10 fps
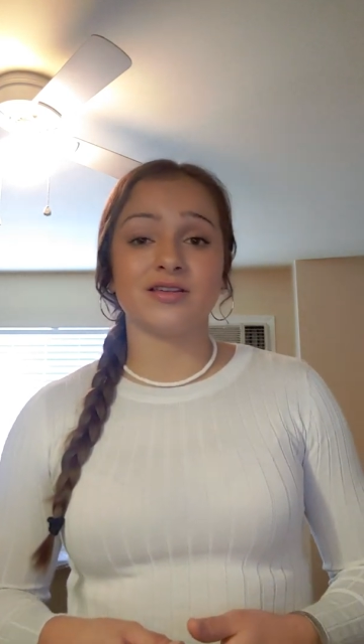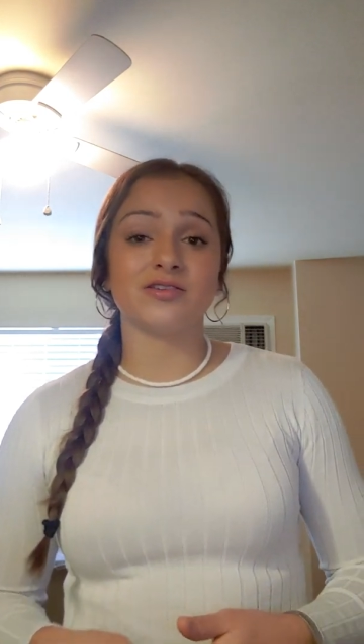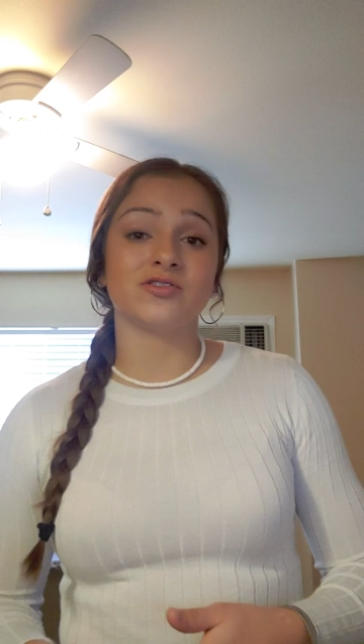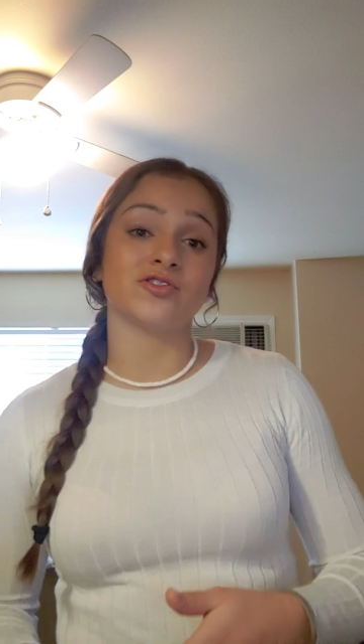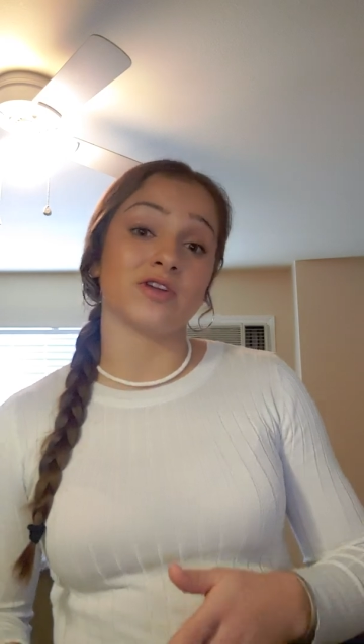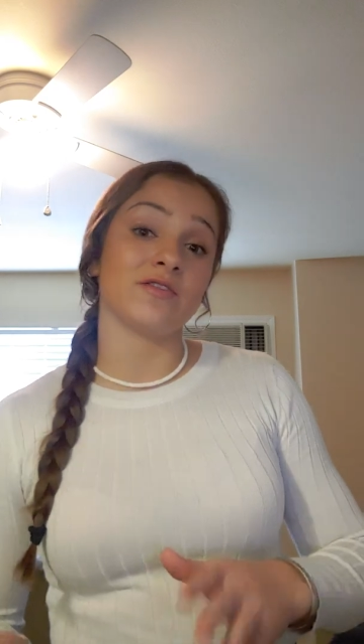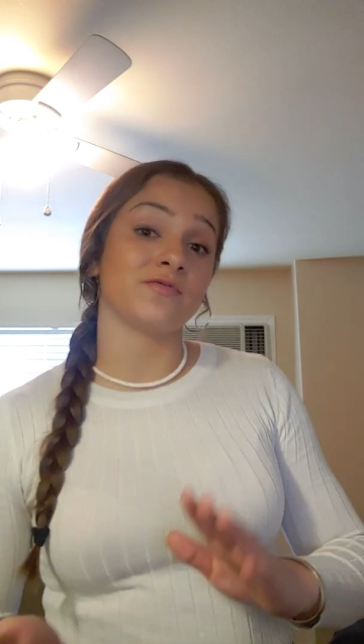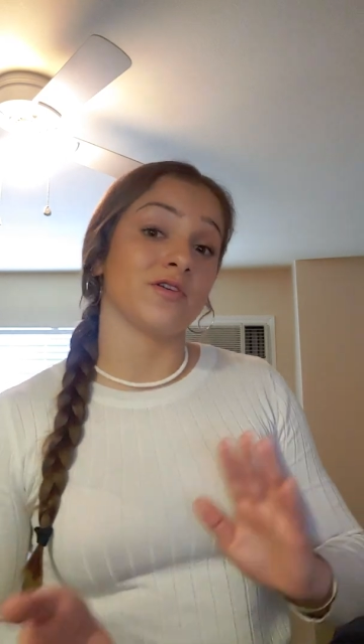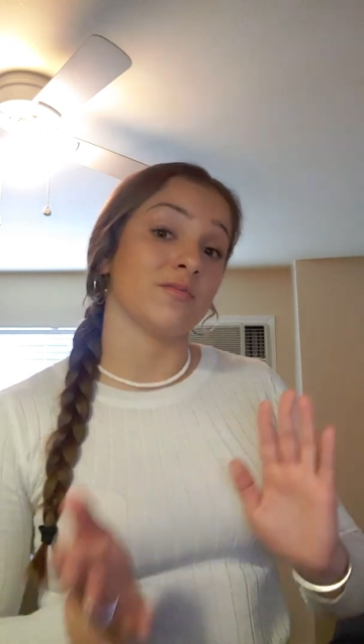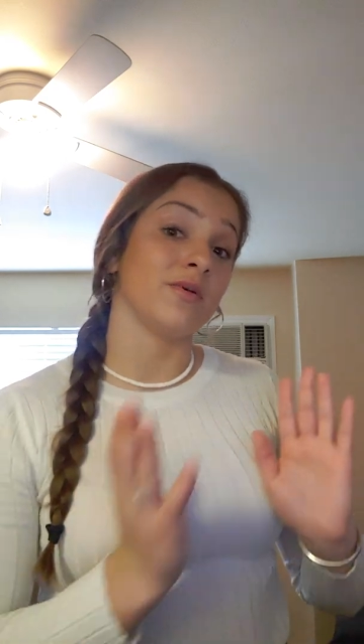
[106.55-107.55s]
straight
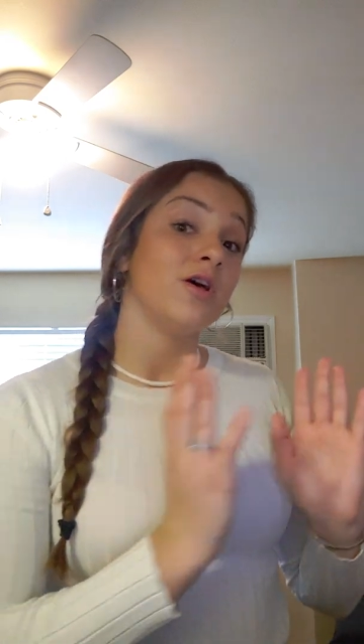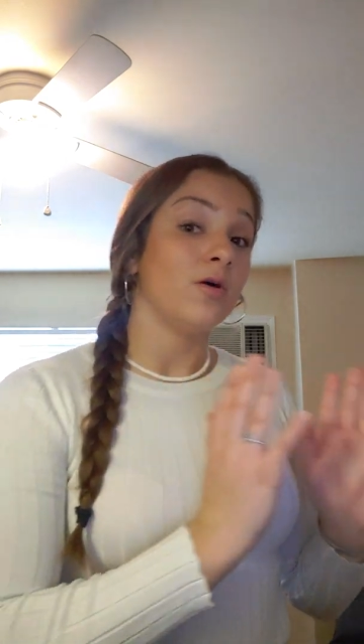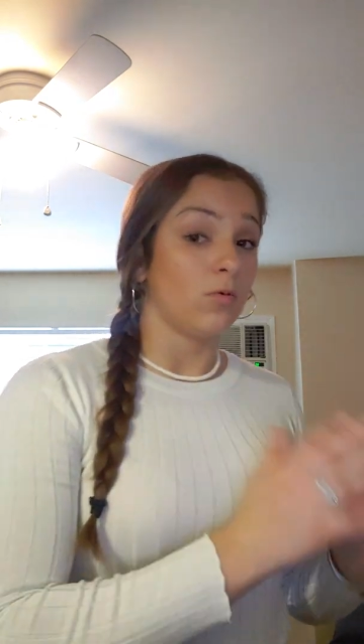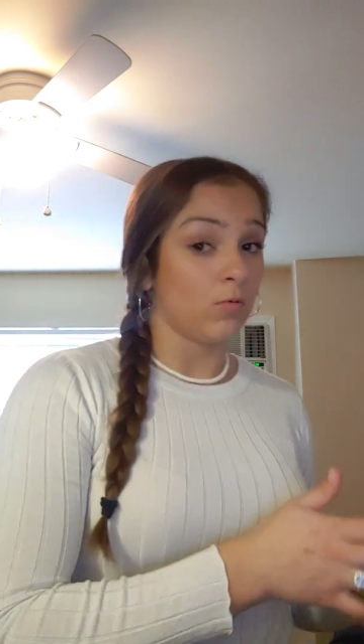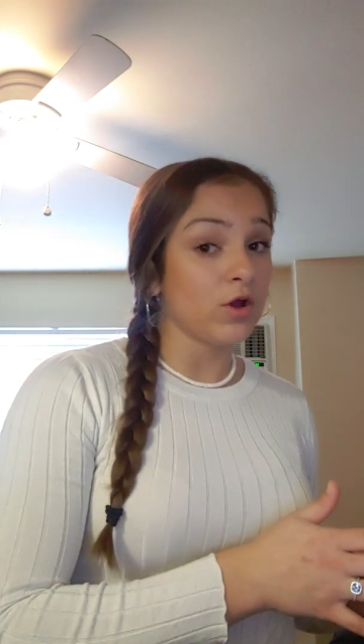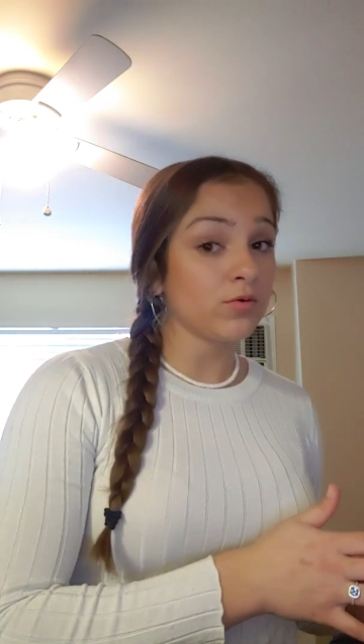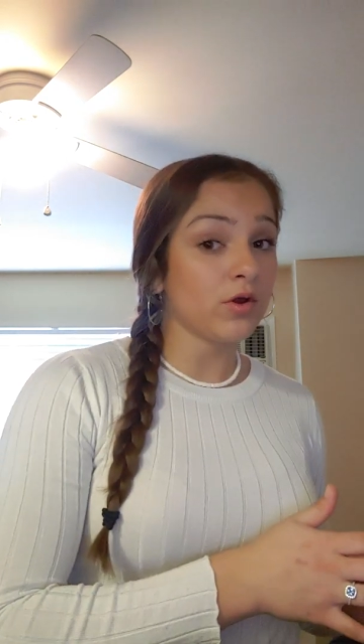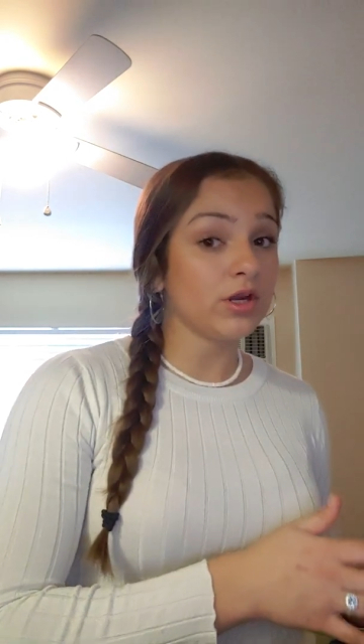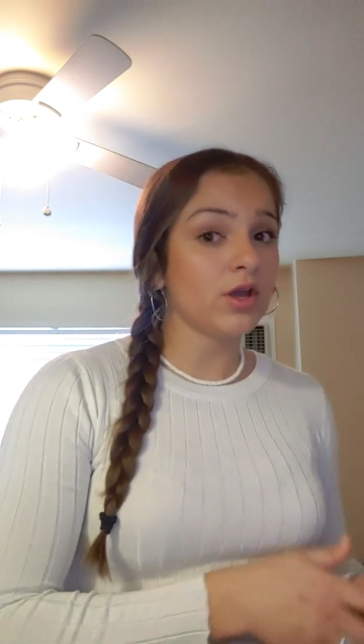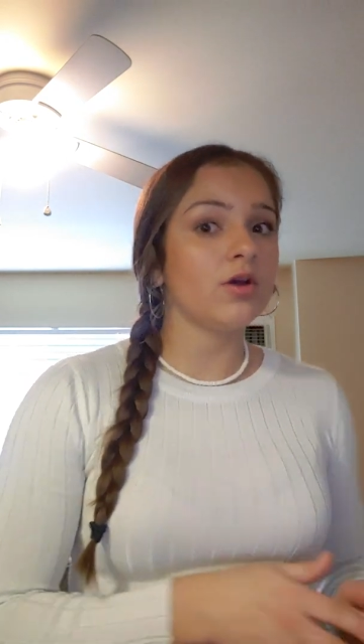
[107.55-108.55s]
from one
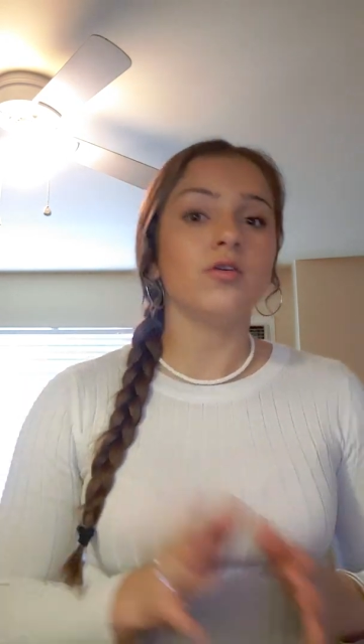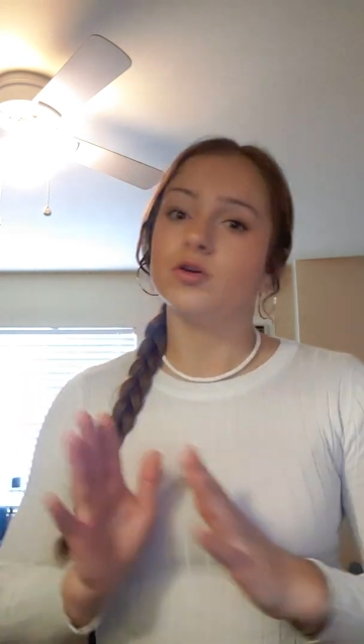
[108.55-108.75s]
rodeo